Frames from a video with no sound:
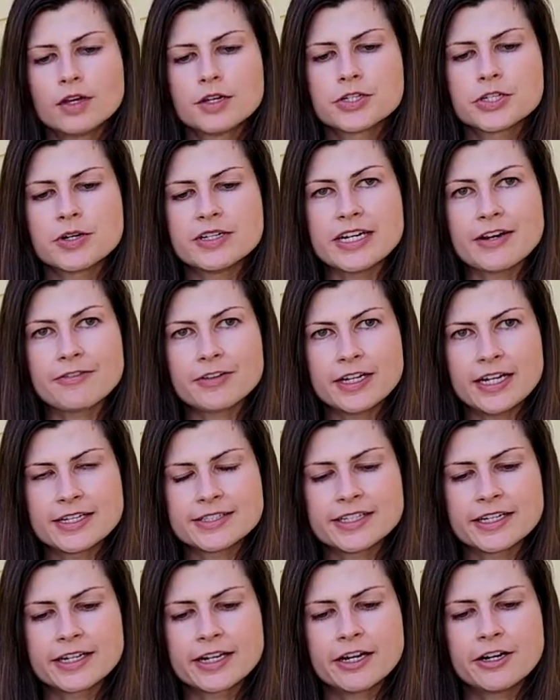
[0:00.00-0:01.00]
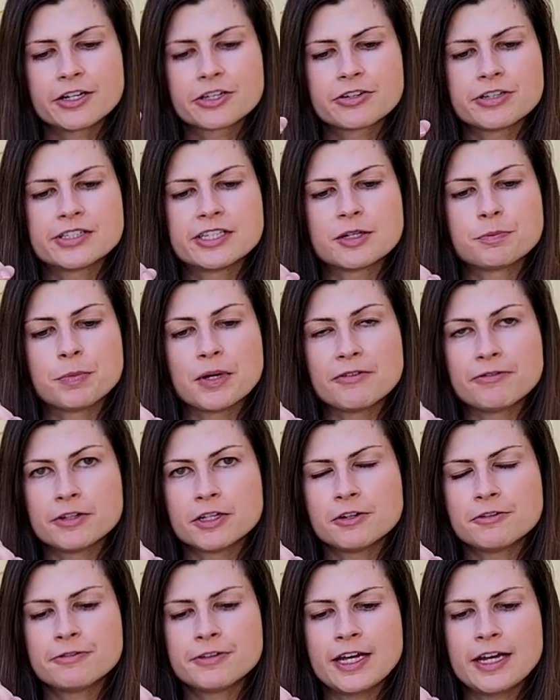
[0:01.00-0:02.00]
So it definitely has that characteristic
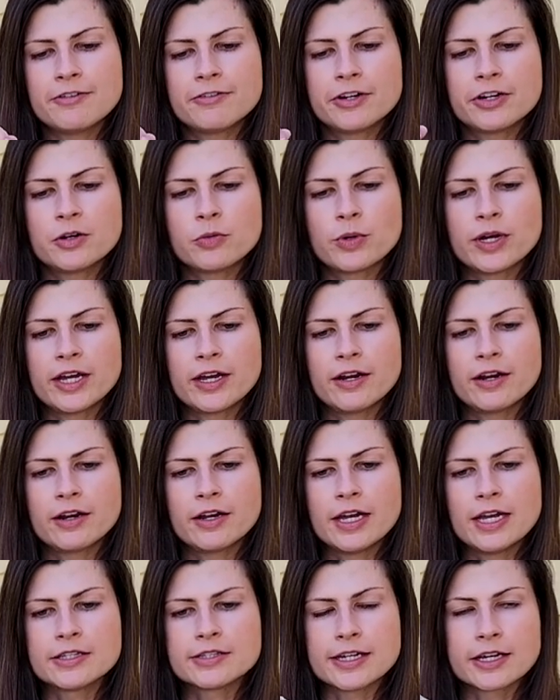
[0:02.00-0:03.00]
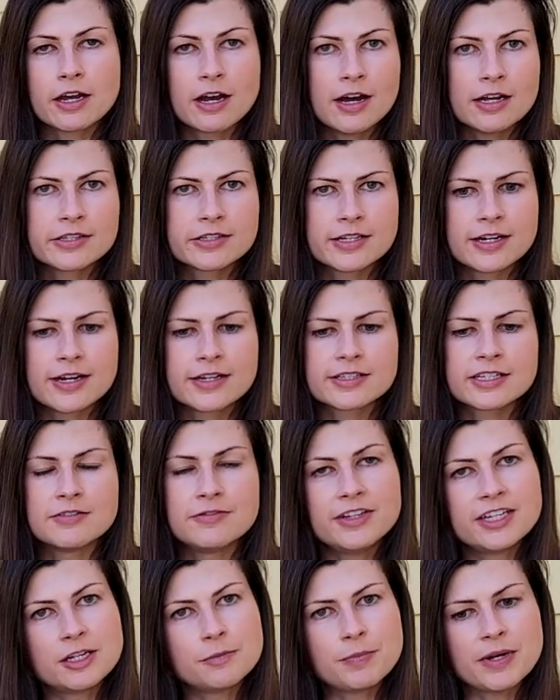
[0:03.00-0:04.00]
buffalo flavor where it's like hot sauce and
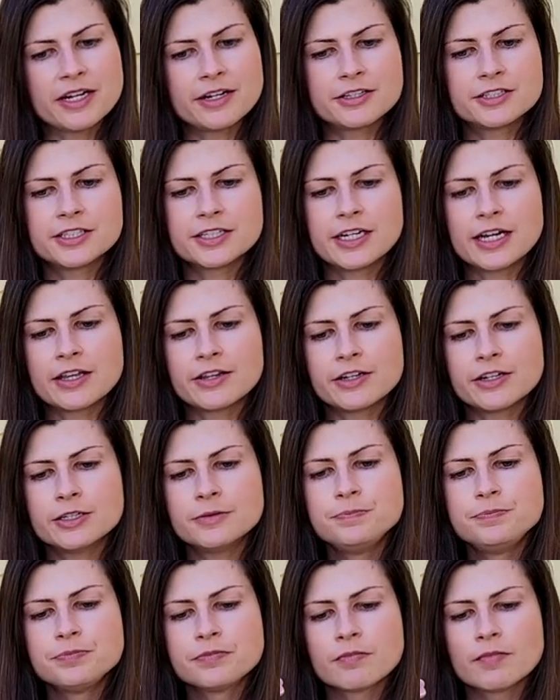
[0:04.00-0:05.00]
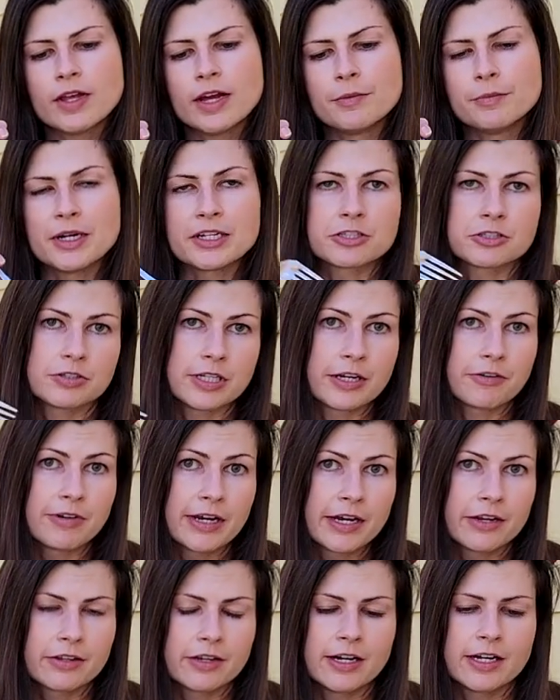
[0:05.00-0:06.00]
vegan butter together. Um, not just like
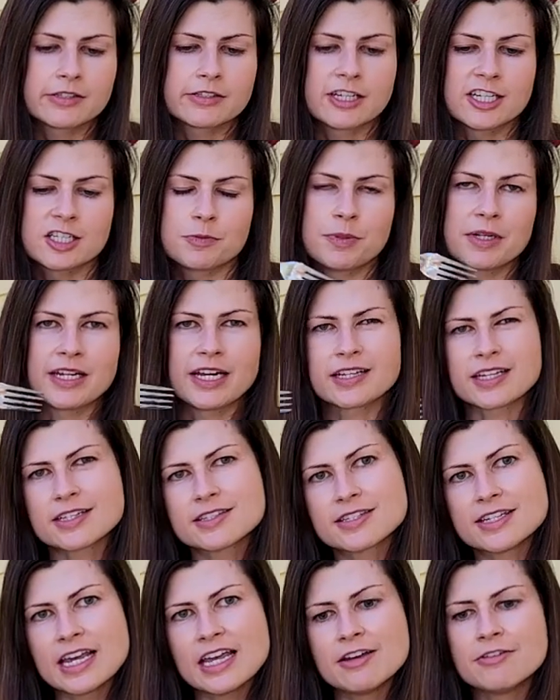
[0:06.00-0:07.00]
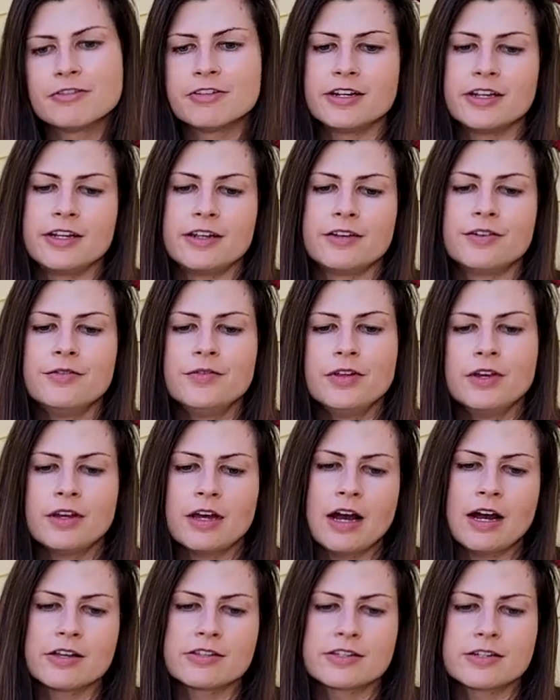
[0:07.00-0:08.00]
regular hot sauce, but like that savory
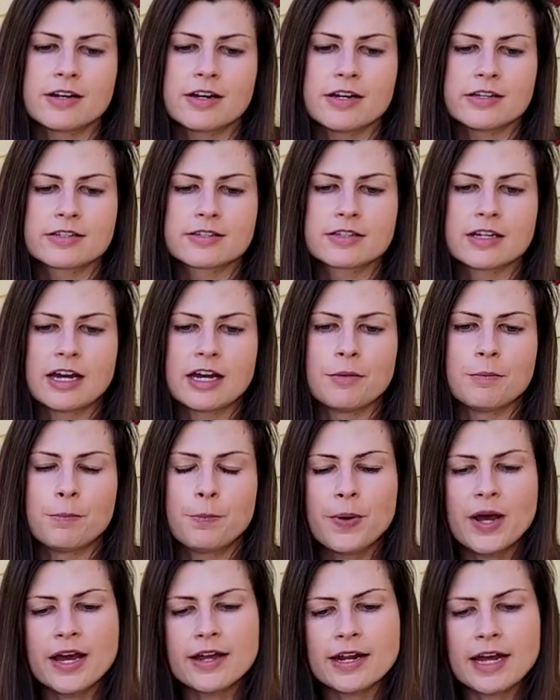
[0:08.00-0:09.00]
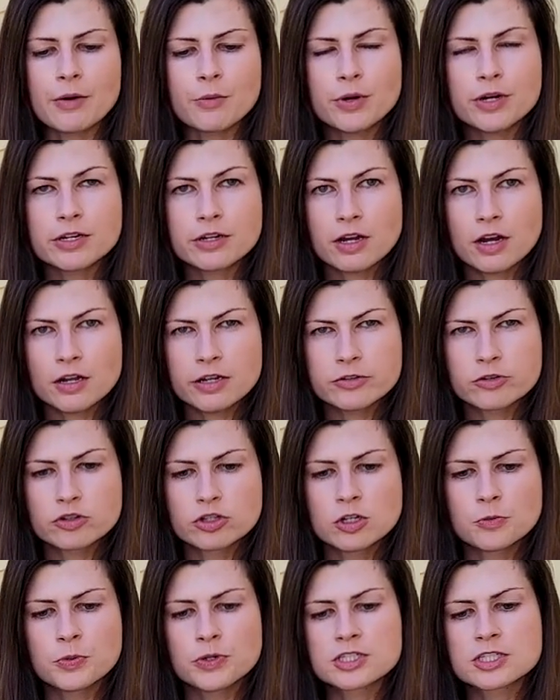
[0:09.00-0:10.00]
hot sauce. Um, but I wouldn't call it
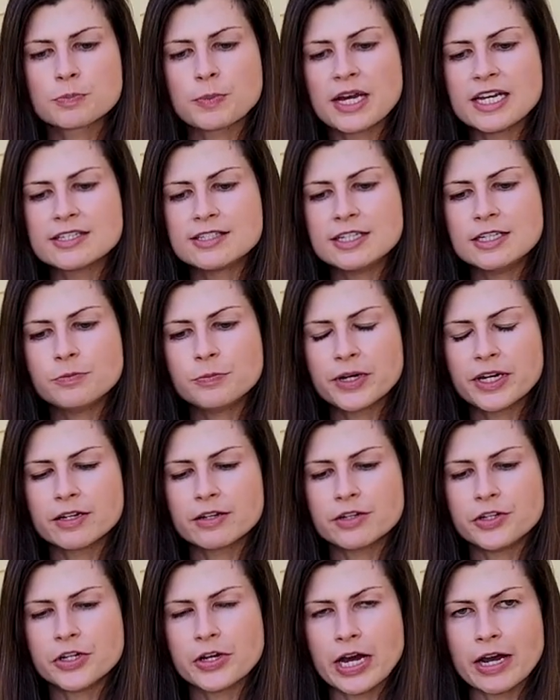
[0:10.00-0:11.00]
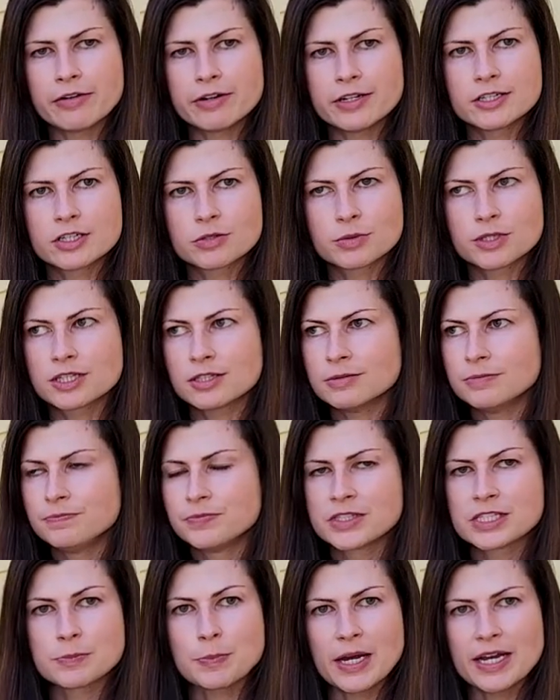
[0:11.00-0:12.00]
super spicy, but you know how it with
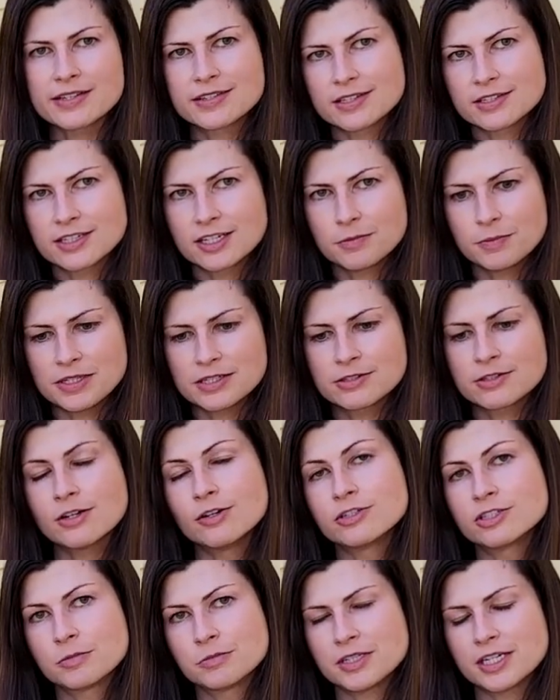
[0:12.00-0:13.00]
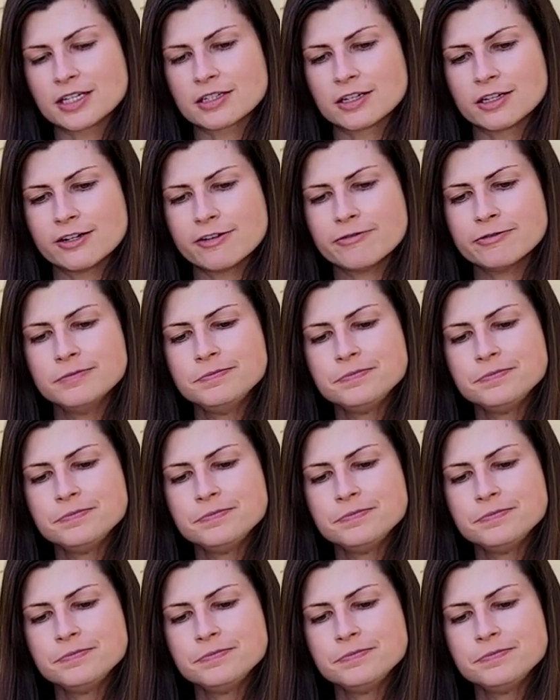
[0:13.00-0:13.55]
spice, it's going to be so subjective.